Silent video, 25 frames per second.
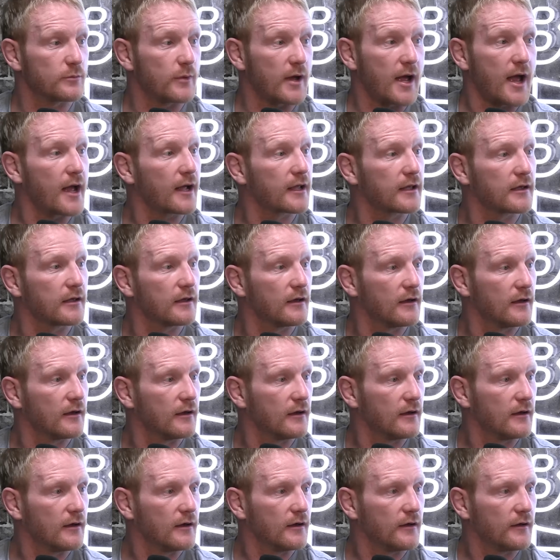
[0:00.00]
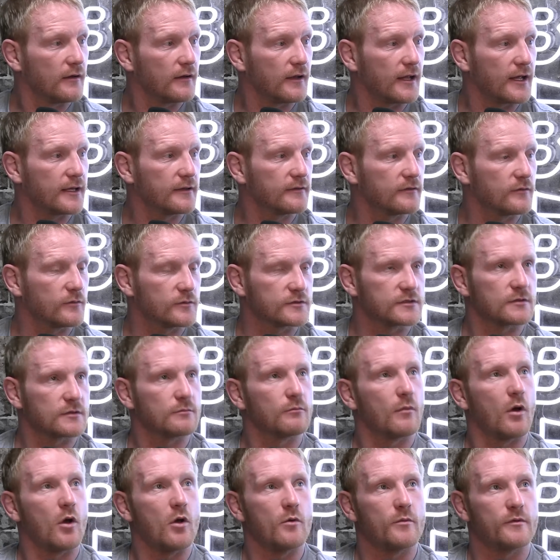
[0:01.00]
back. Like there was a
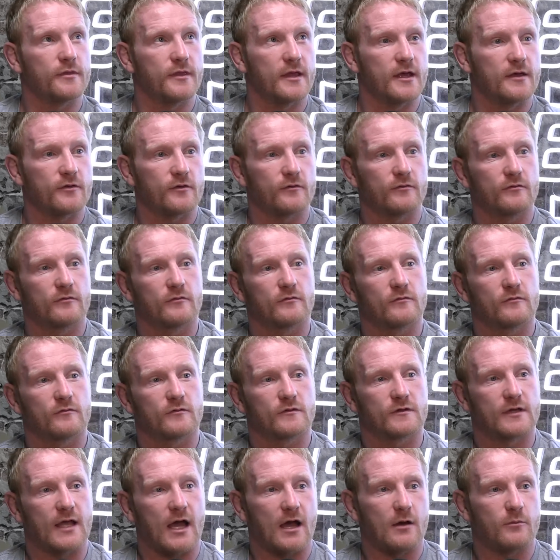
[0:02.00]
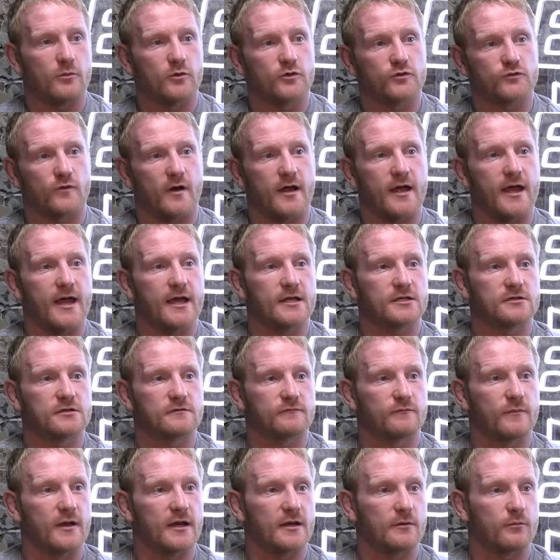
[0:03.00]
moment then that Cowboys right edge
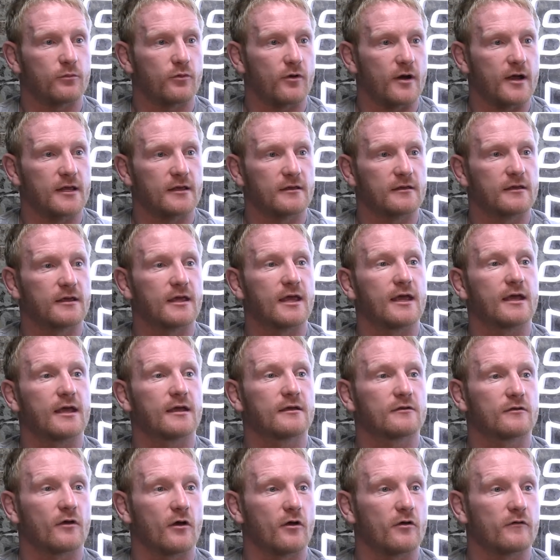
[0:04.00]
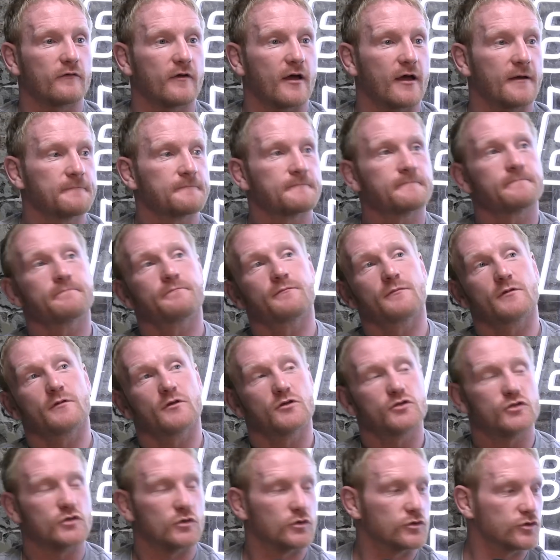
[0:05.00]
have made a break, kicked over.
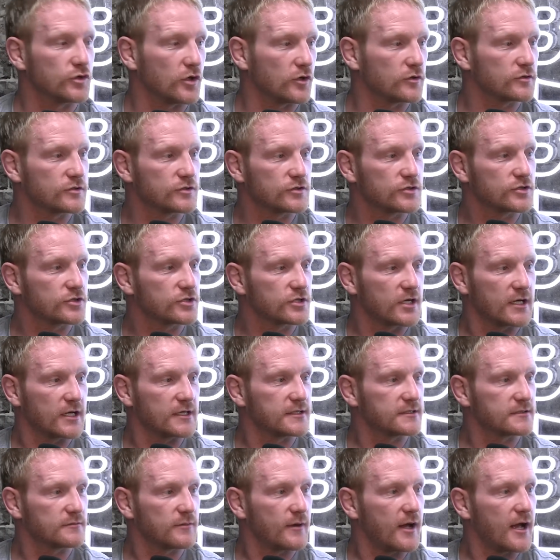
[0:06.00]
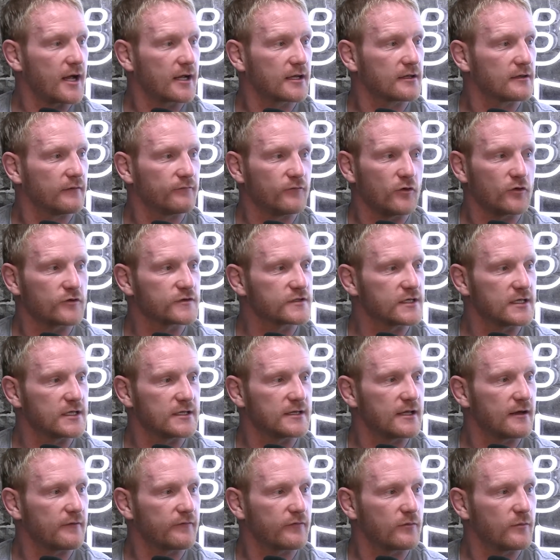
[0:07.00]
Sean Johnson's chased back. I've not
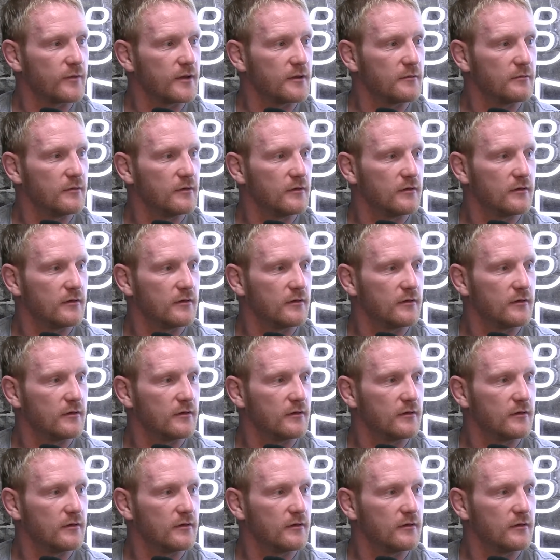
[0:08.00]
seen that from him.